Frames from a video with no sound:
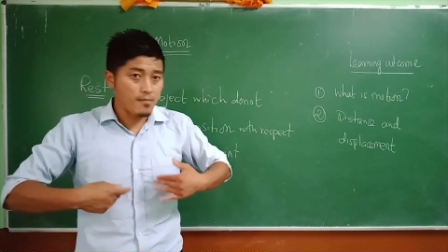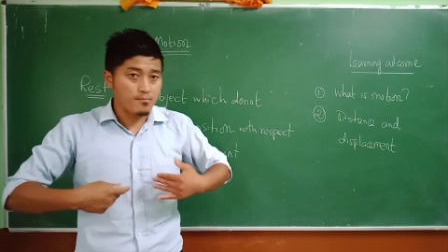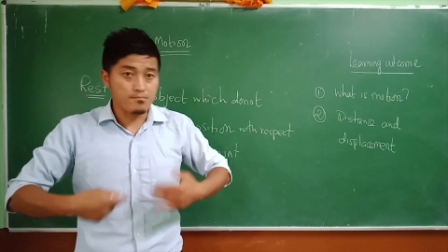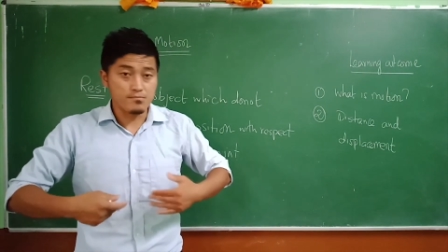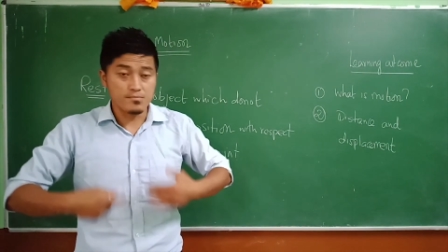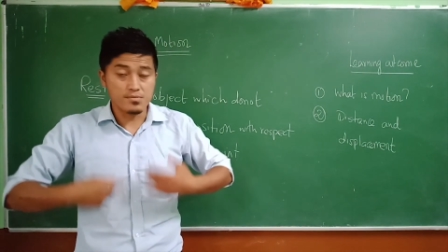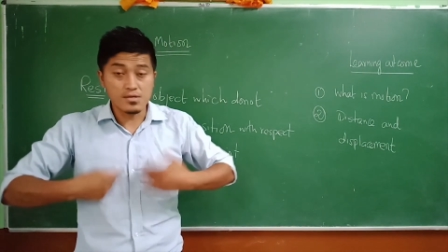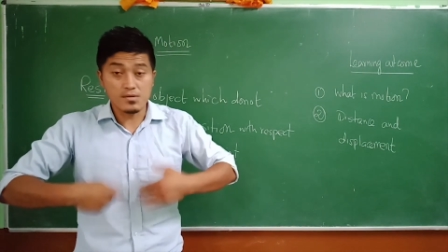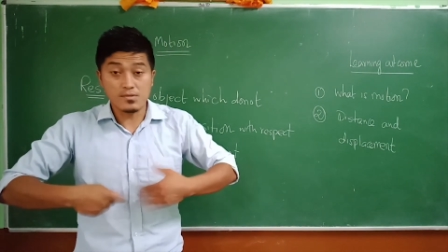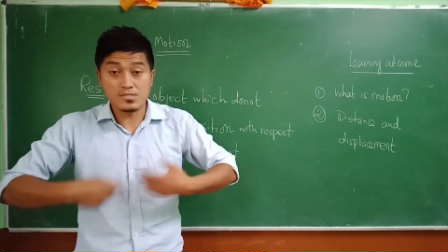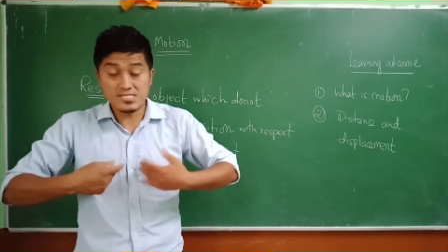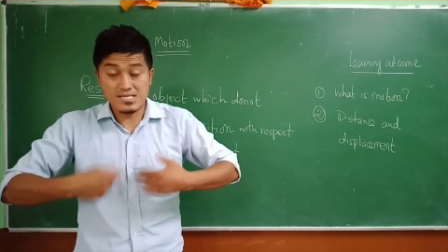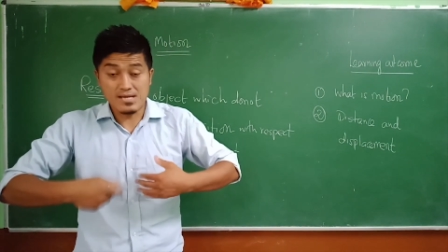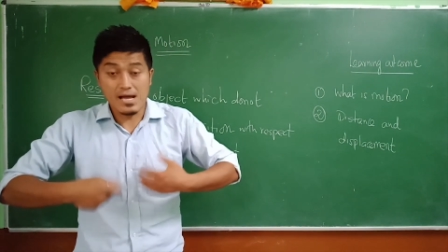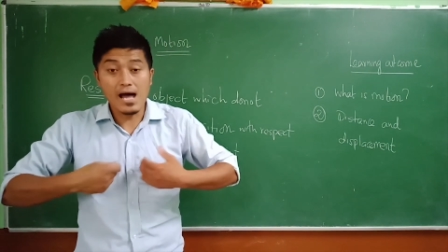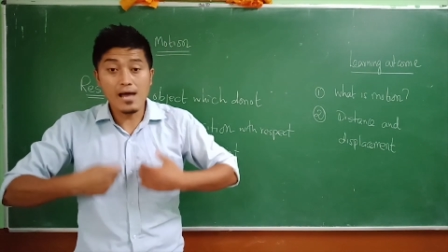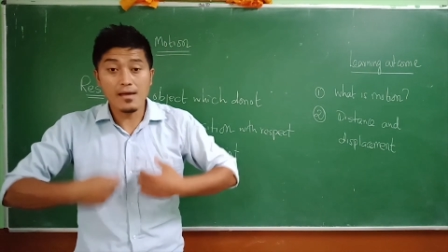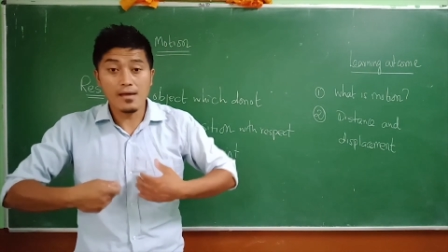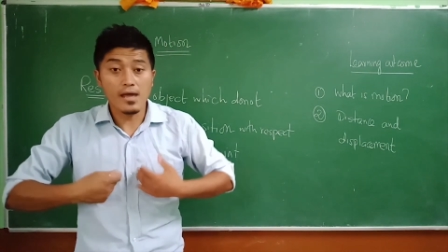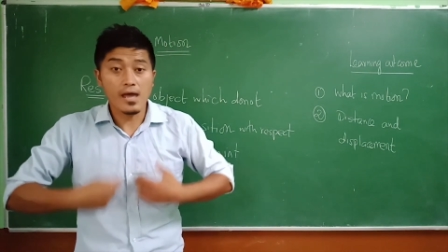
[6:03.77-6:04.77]
because
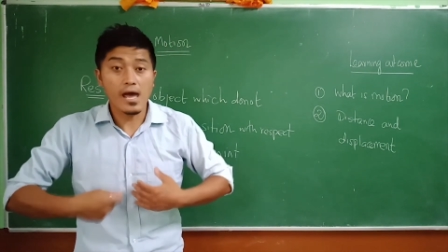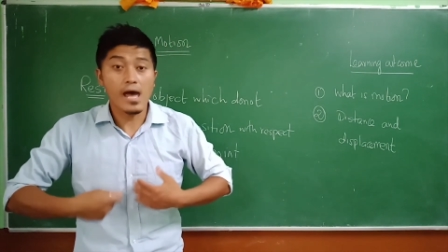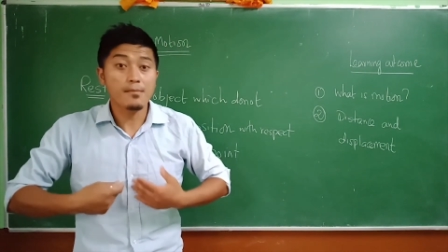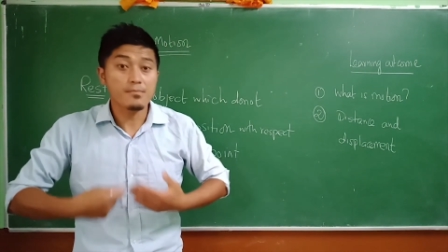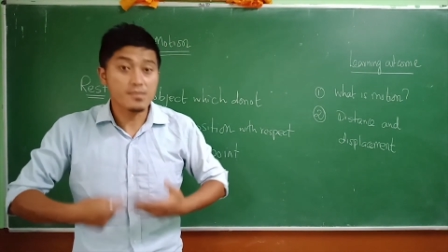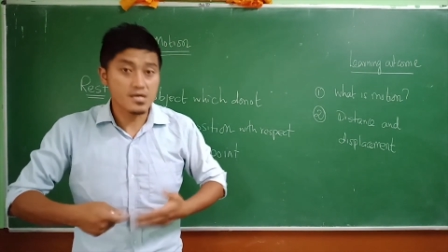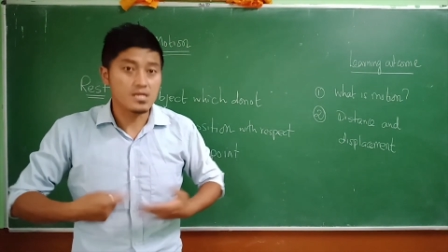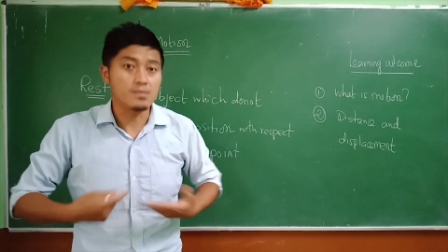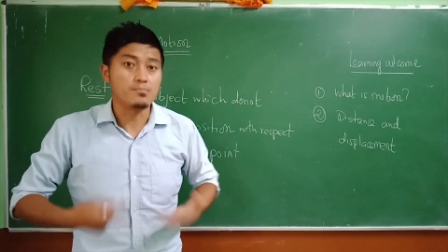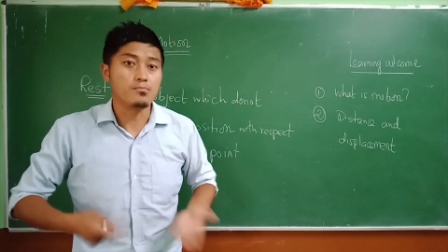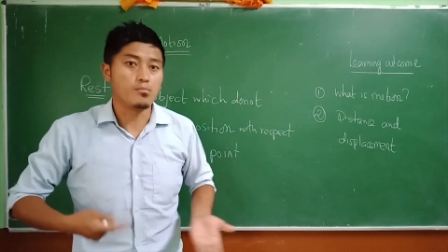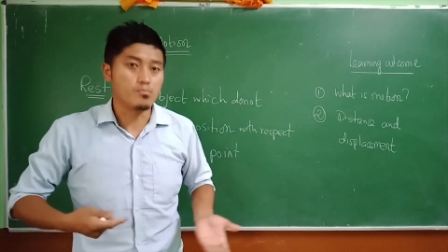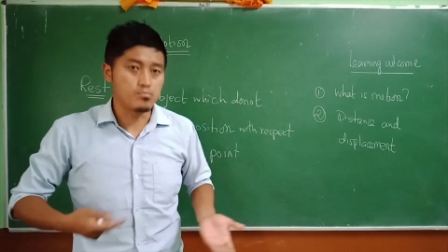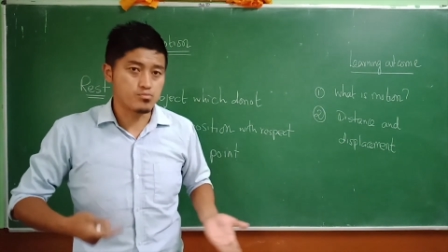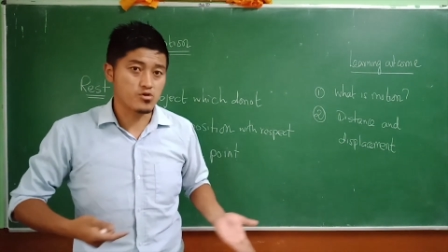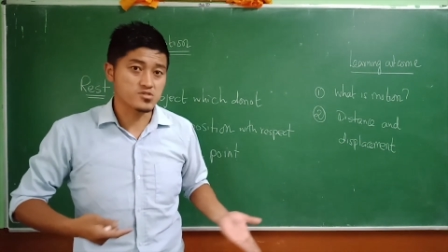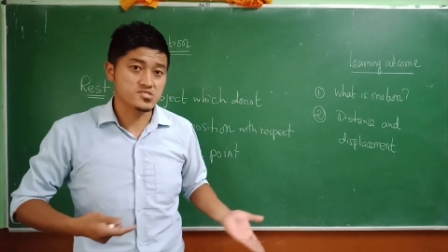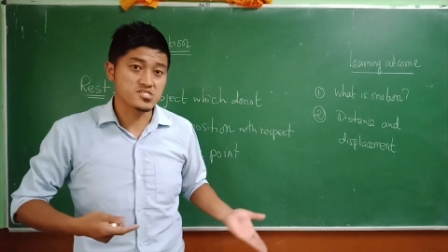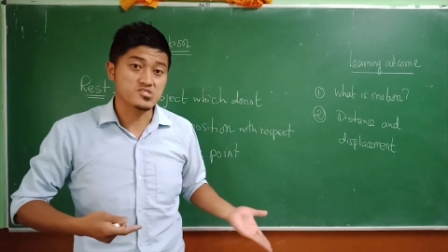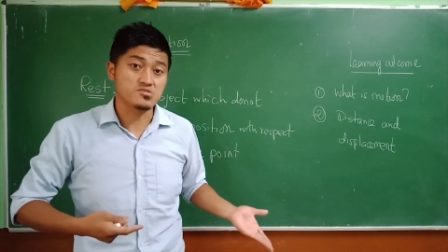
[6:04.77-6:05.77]
I am in the
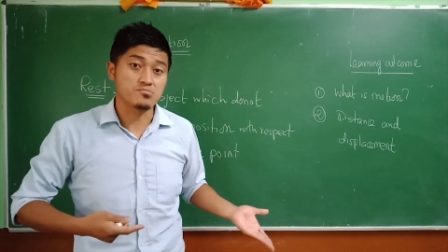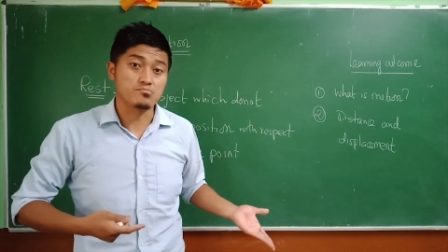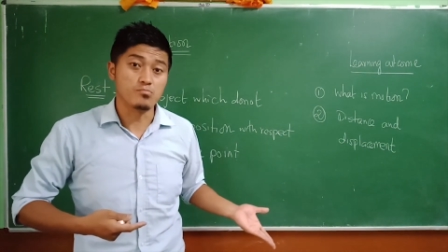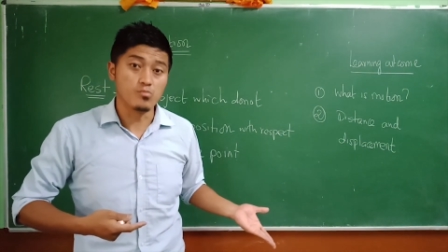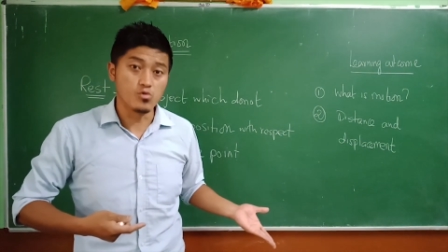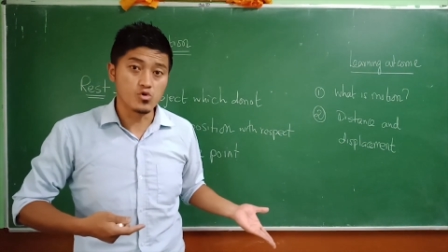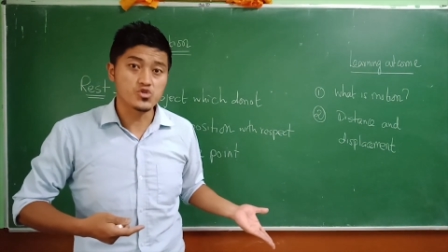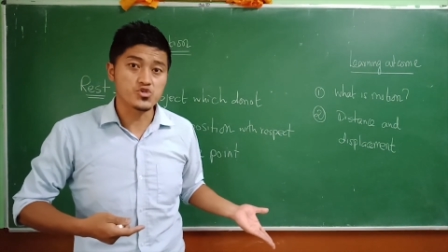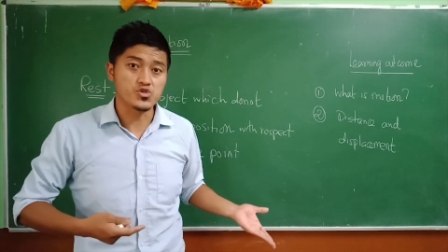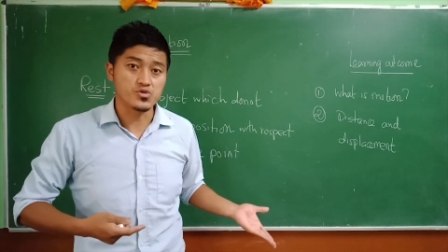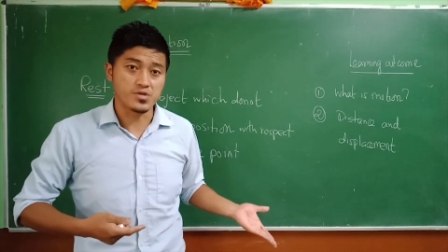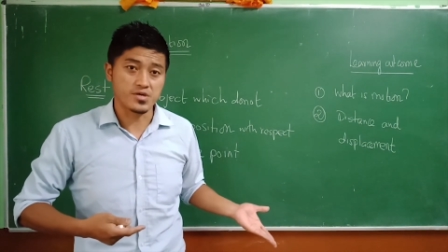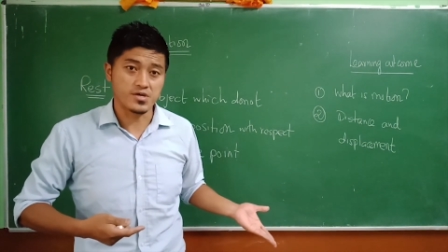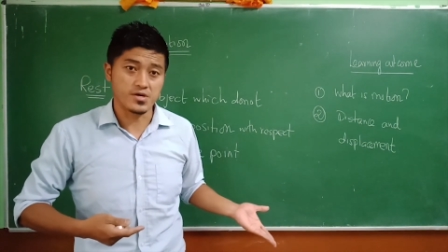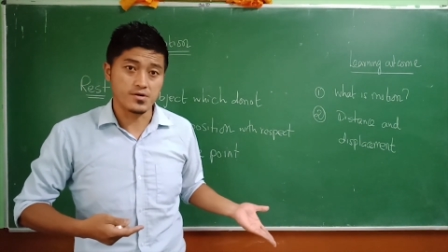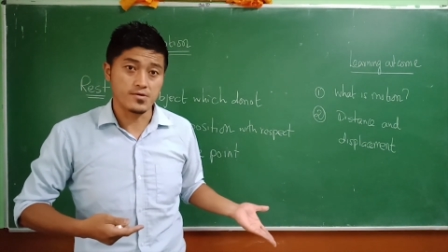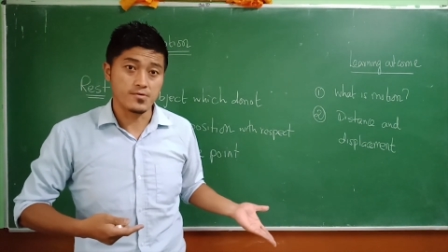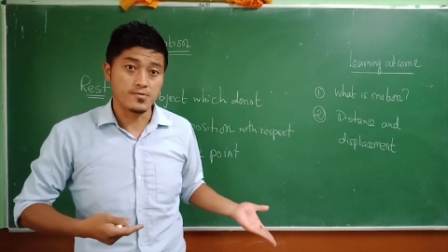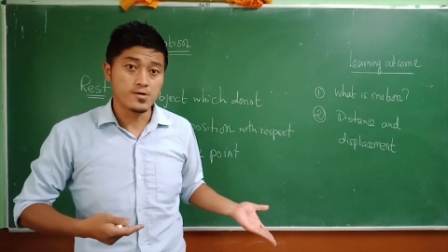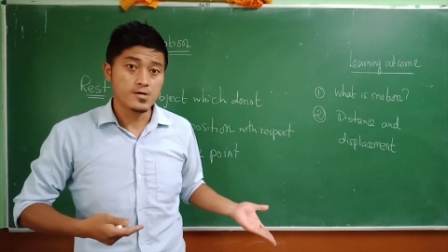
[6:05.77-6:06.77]
process of motion
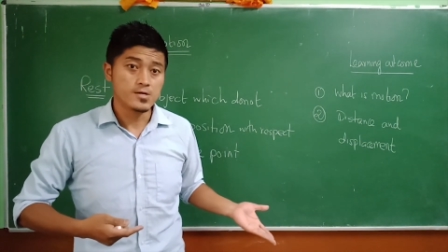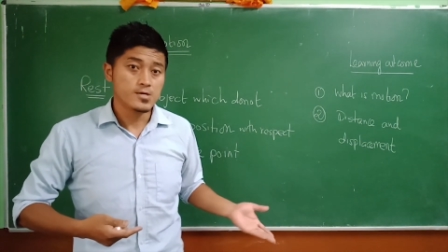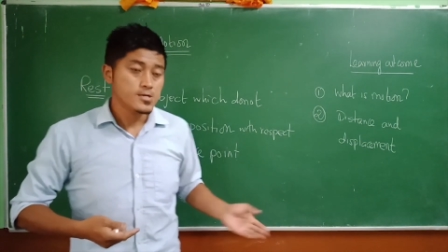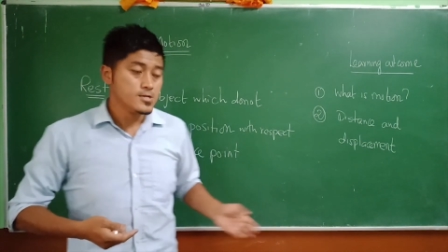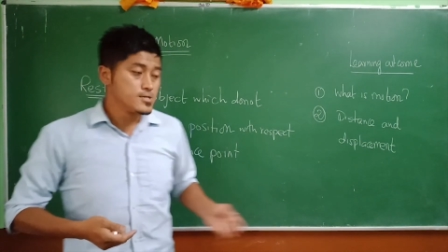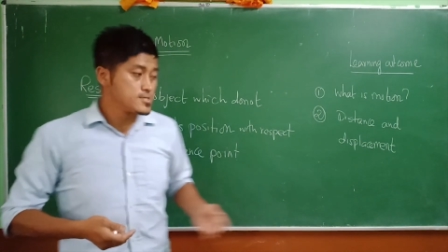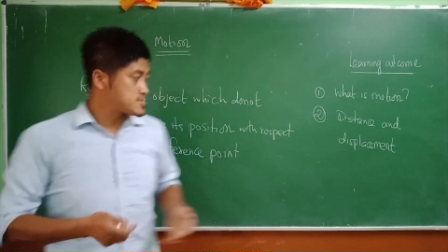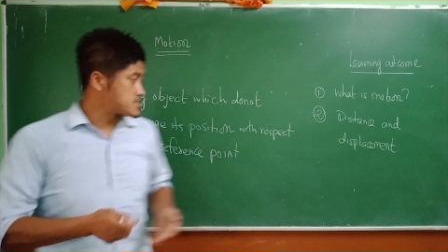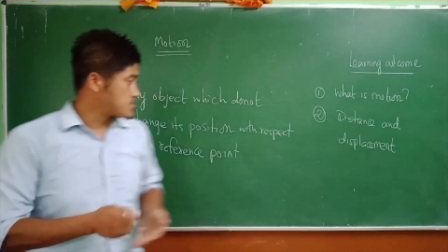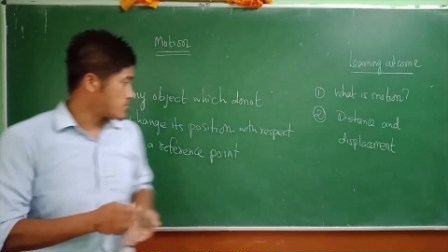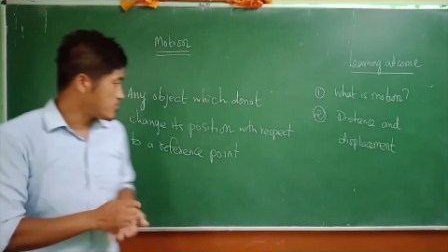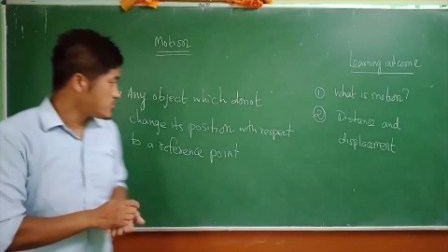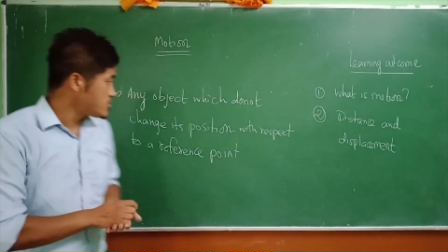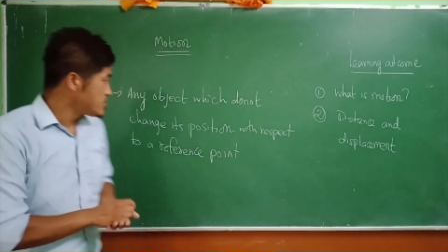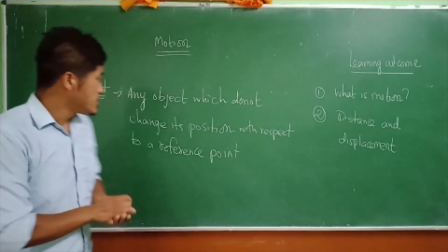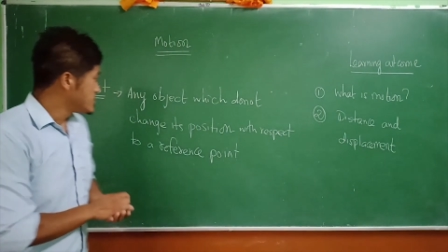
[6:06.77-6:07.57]
here. So